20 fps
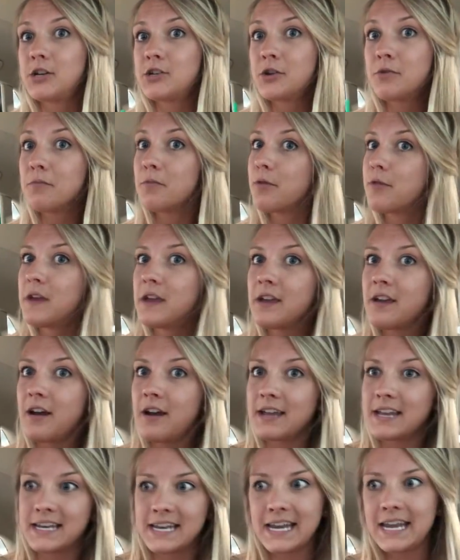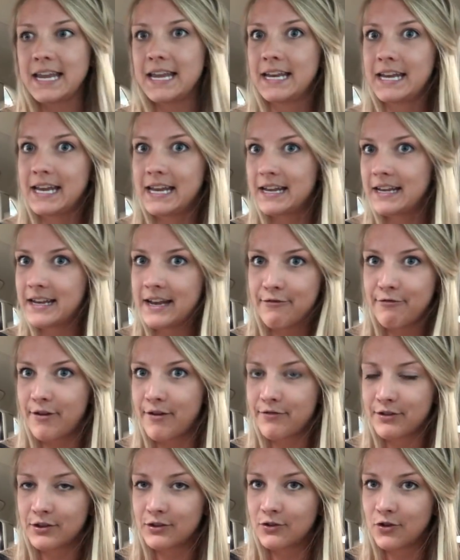I don't think I can eat and never
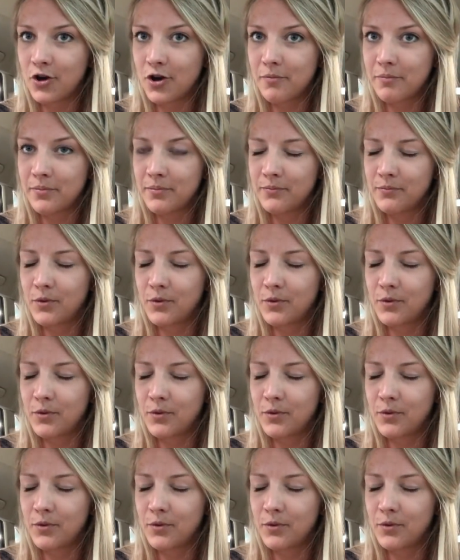ever stop.